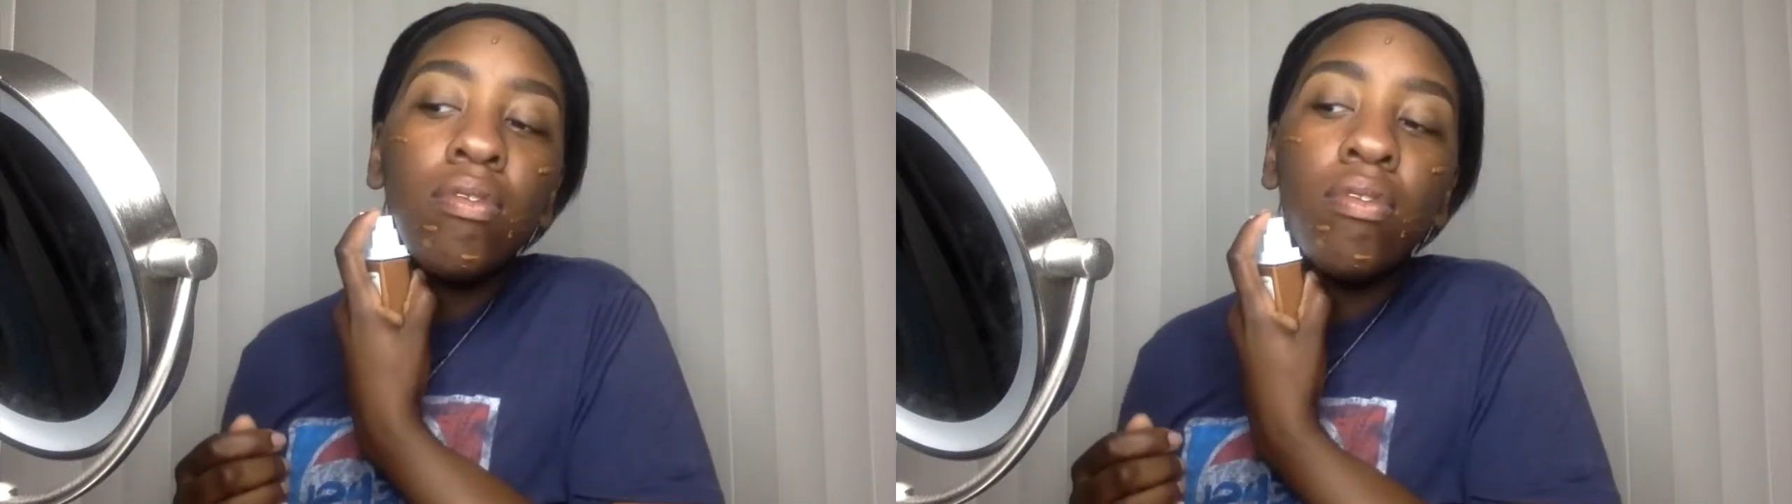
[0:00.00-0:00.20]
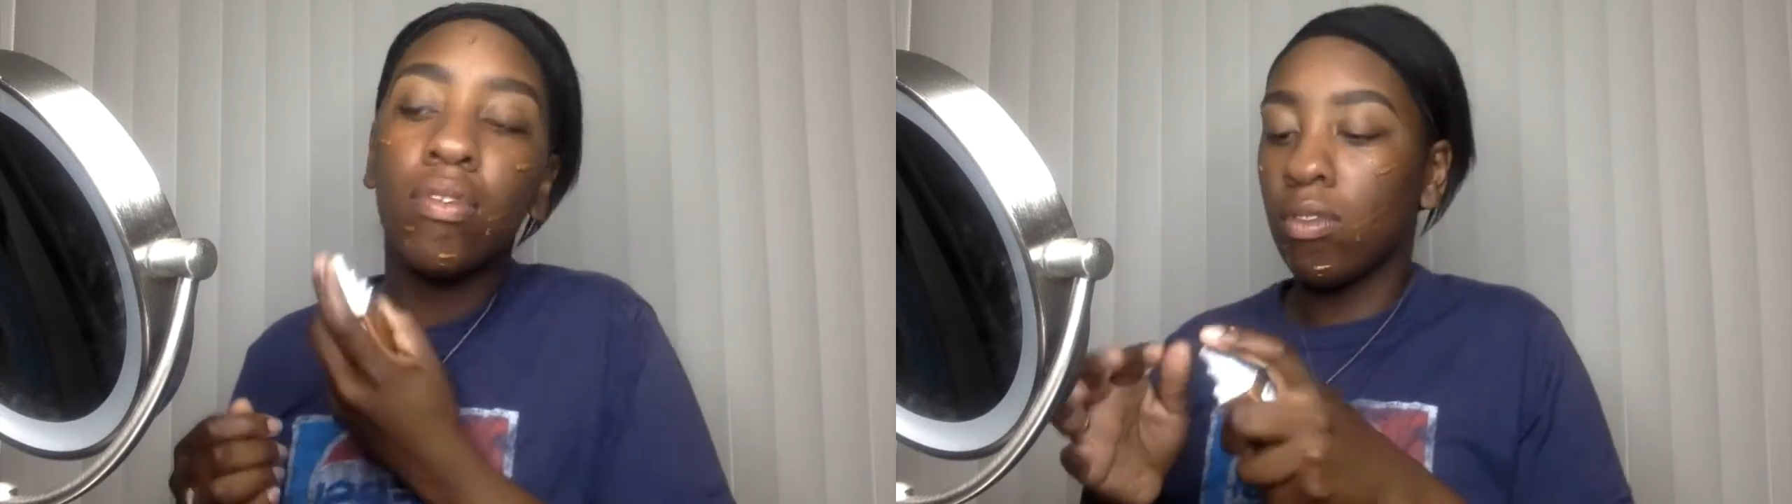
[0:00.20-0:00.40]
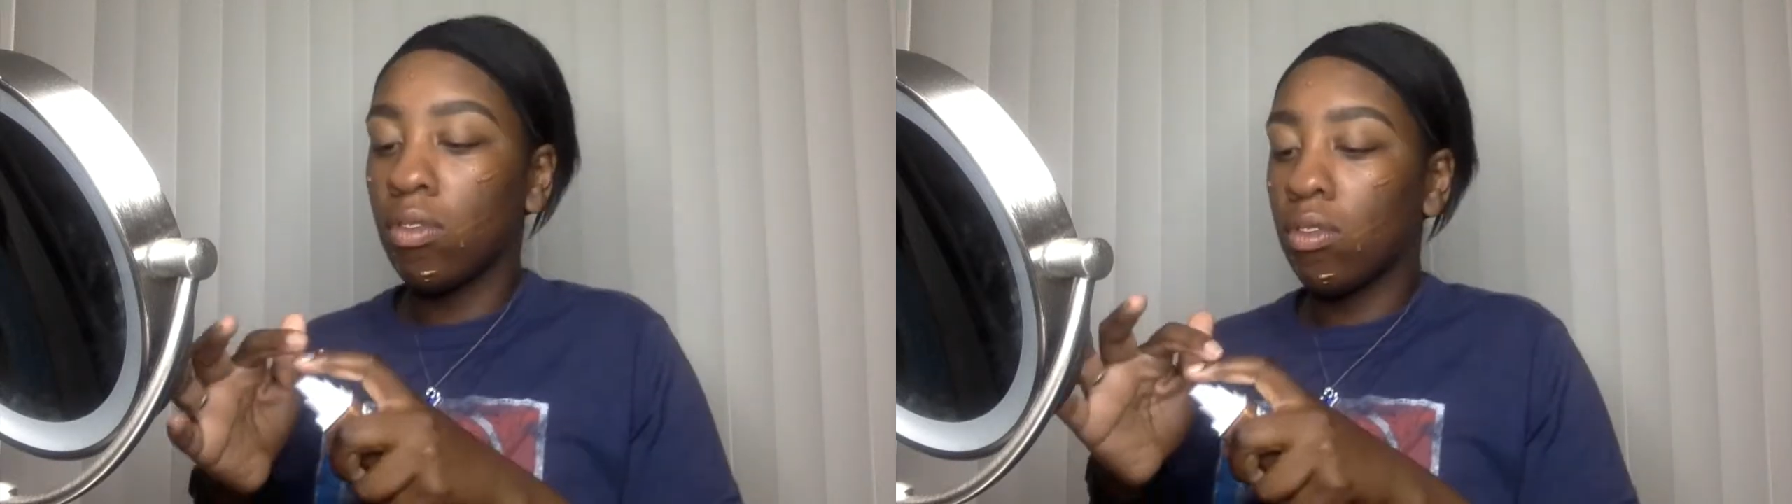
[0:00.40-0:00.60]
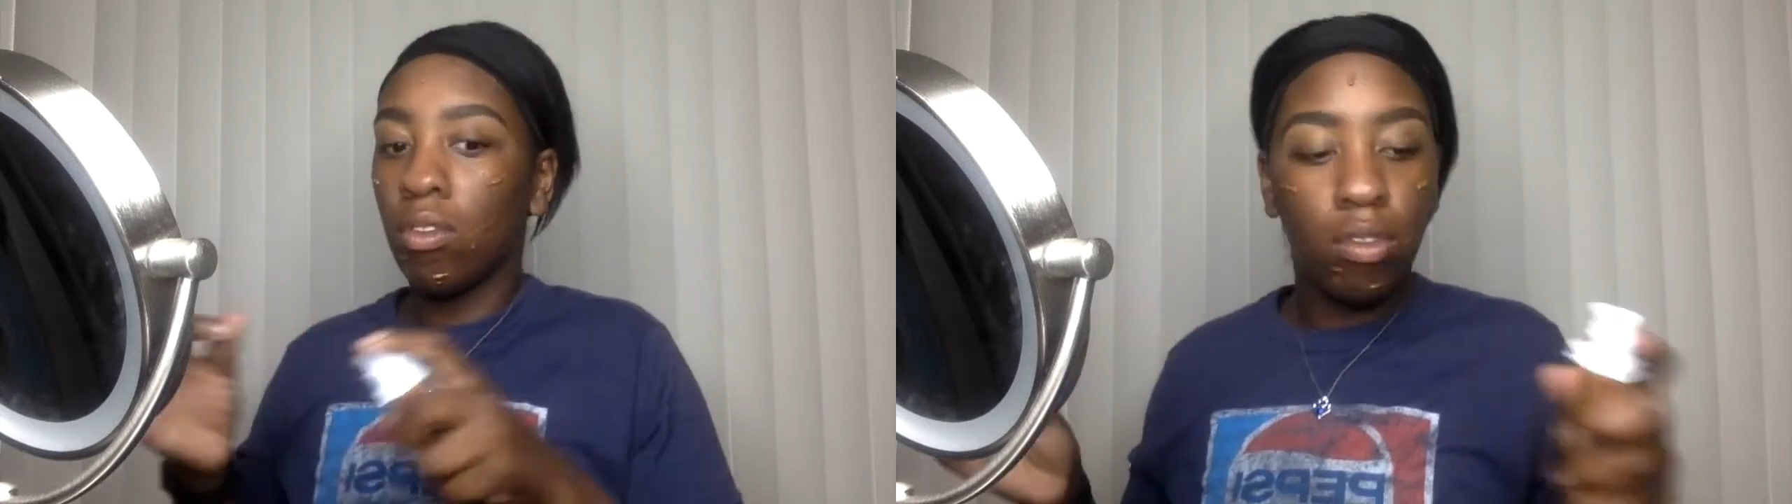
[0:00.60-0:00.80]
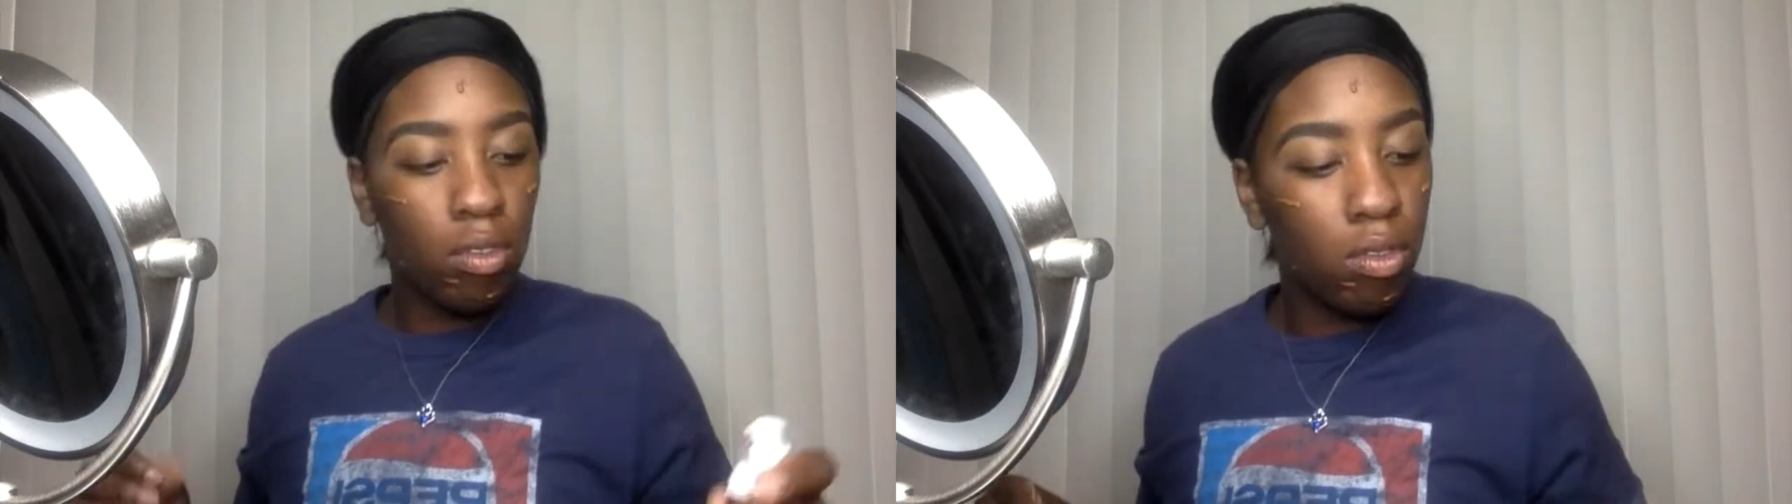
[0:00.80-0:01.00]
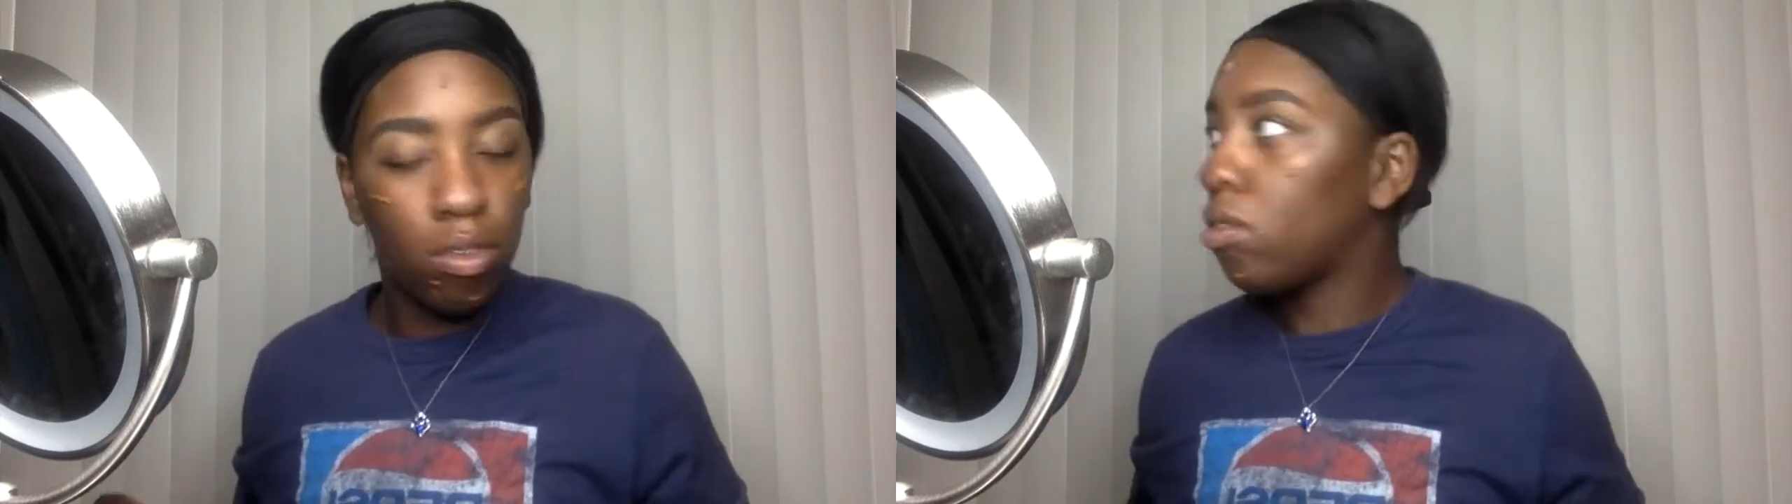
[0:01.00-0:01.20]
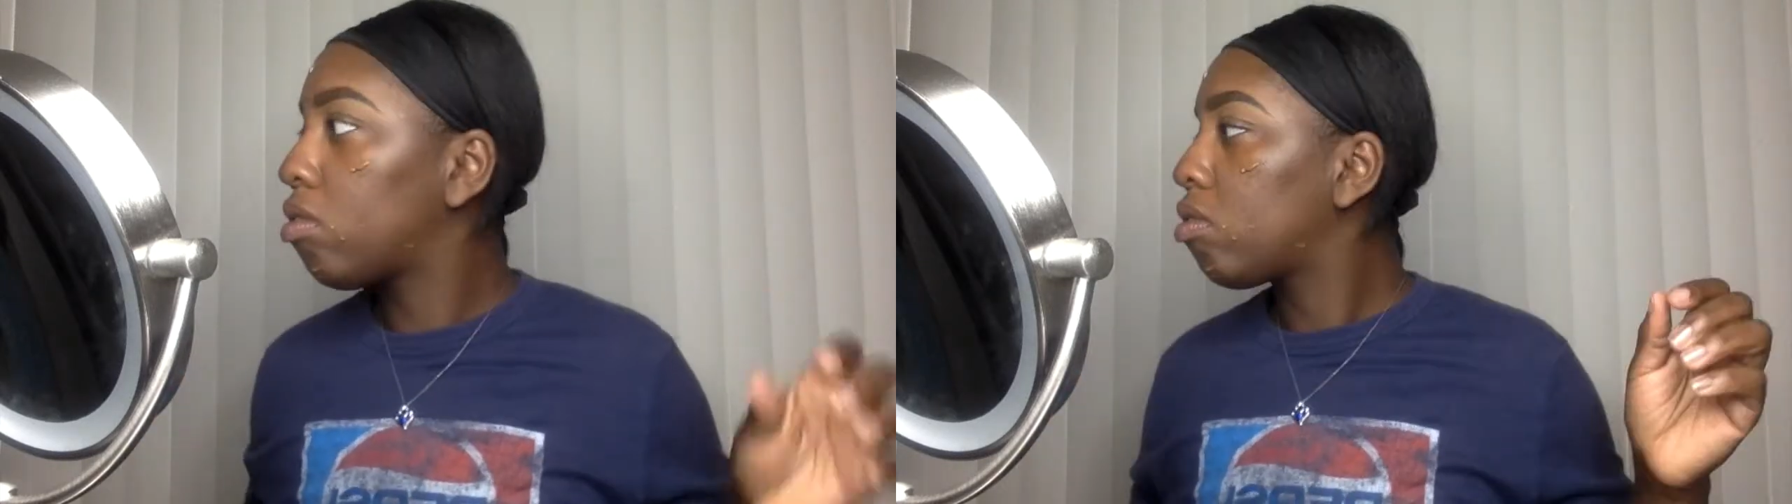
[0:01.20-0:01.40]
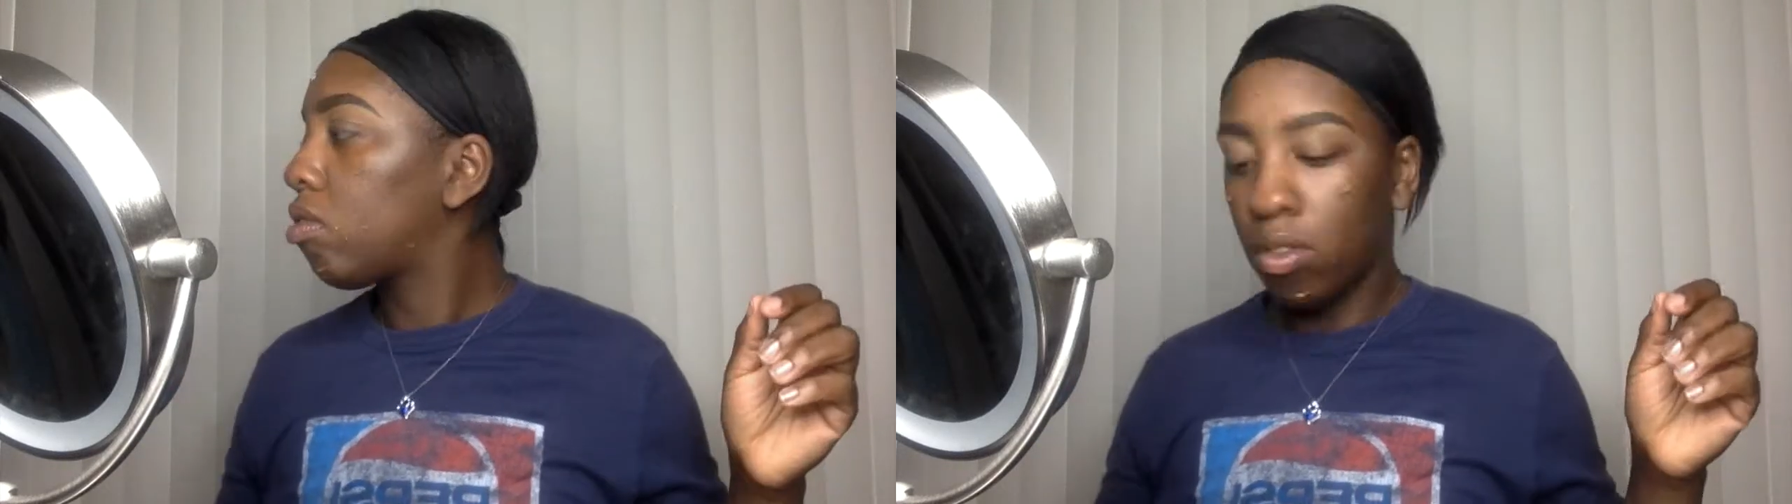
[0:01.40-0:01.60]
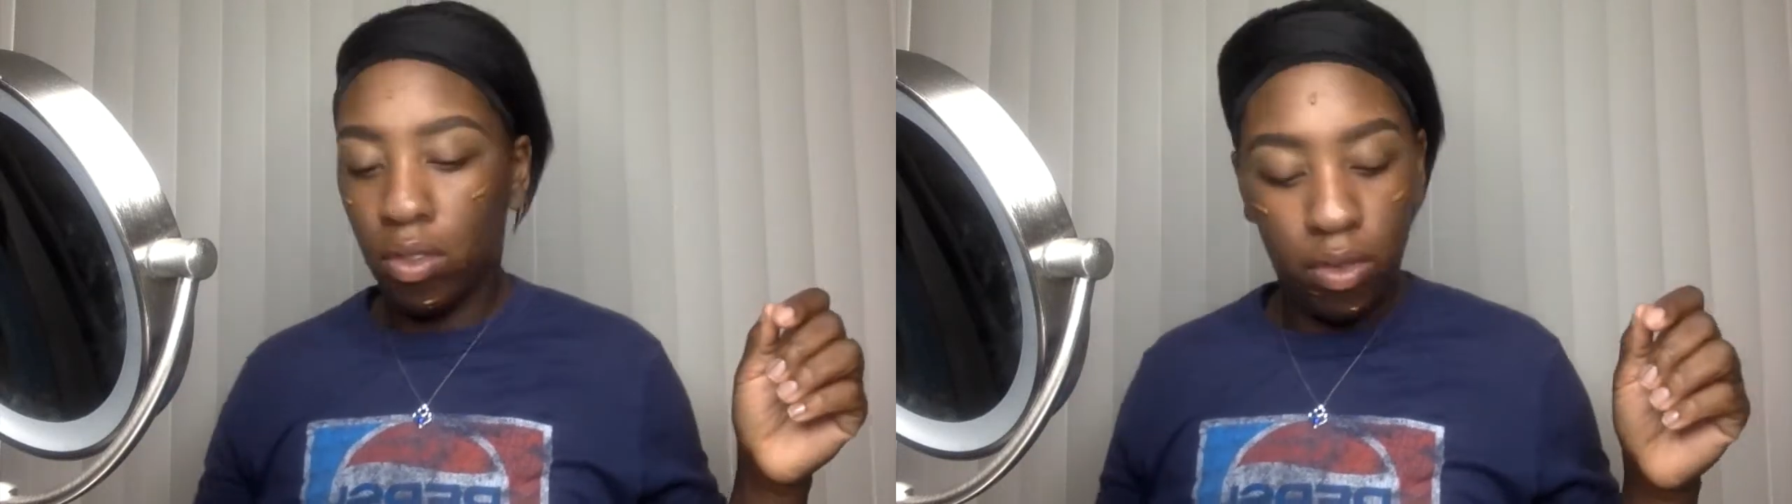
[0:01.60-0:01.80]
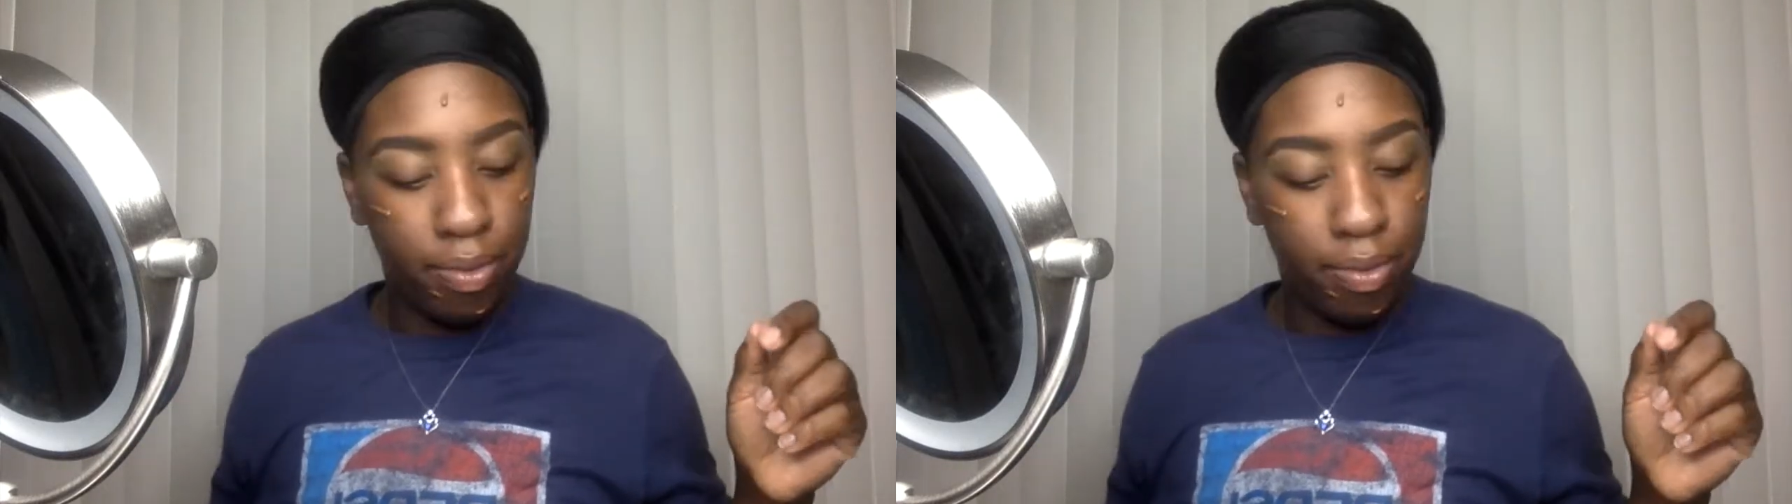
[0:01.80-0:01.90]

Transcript: I have hyperpigmentation,